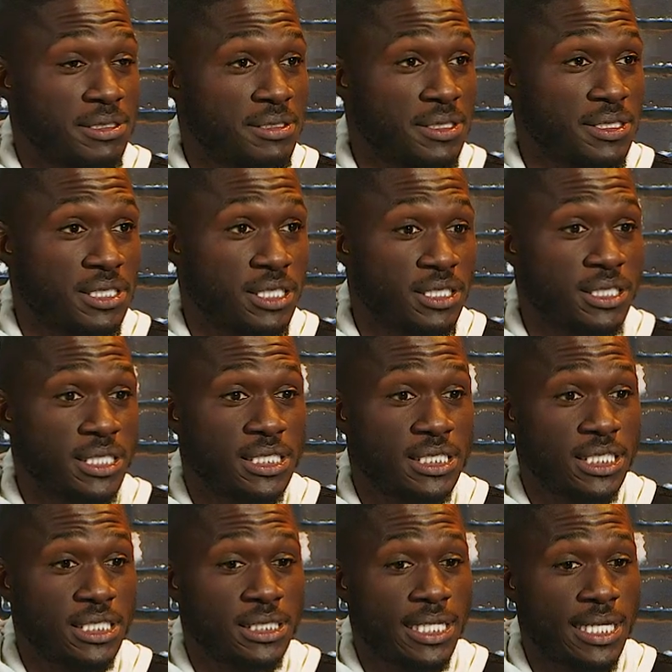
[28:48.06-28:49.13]
It's
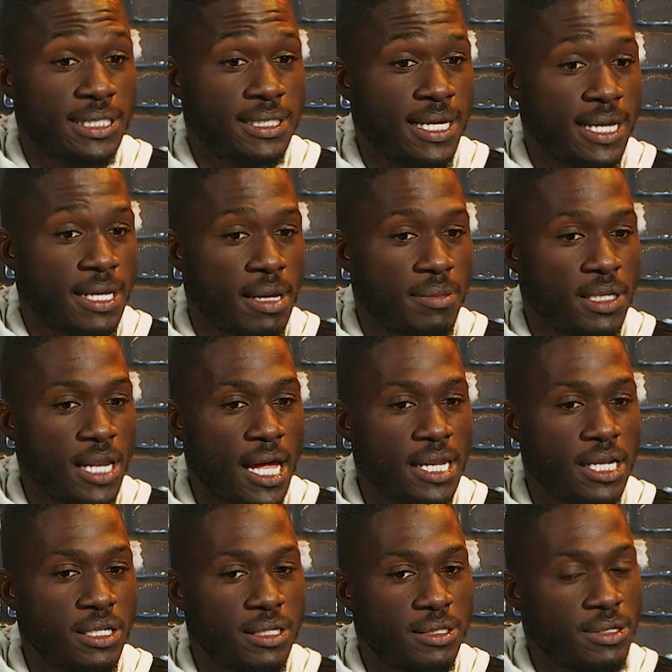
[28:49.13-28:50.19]
just like that. I mean, I
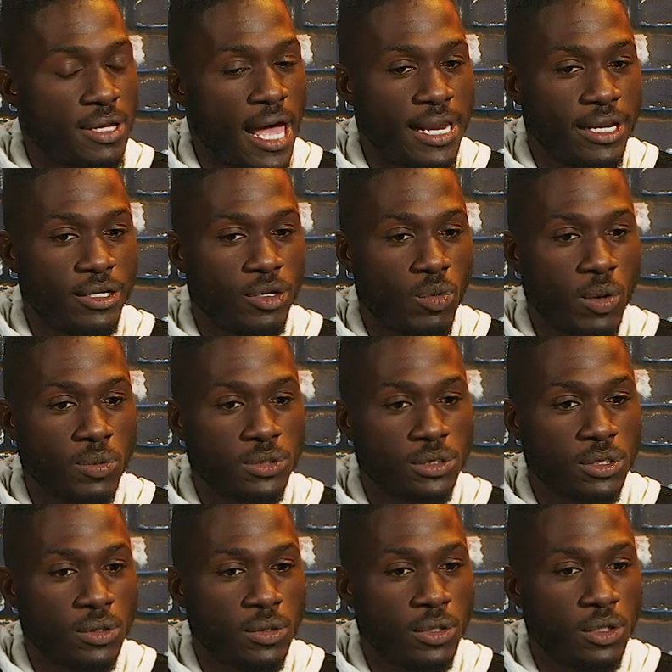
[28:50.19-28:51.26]
didn't know what was
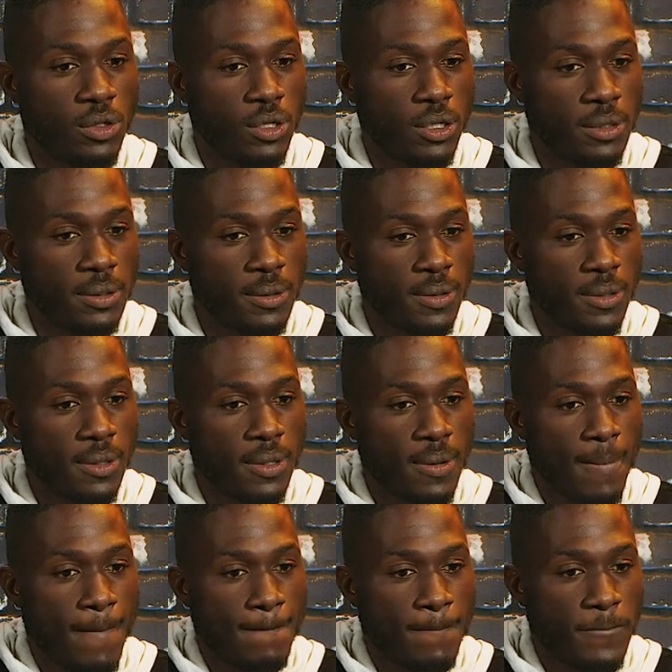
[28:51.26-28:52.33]
going on,
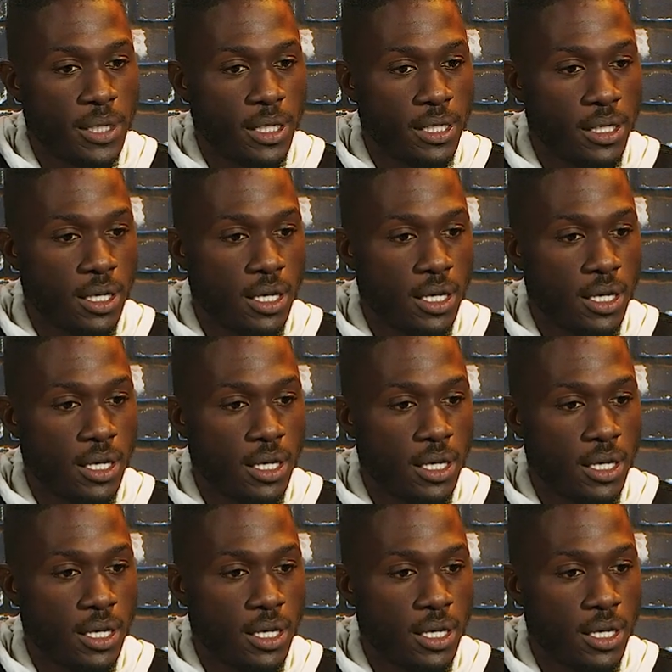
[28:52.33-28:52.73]
but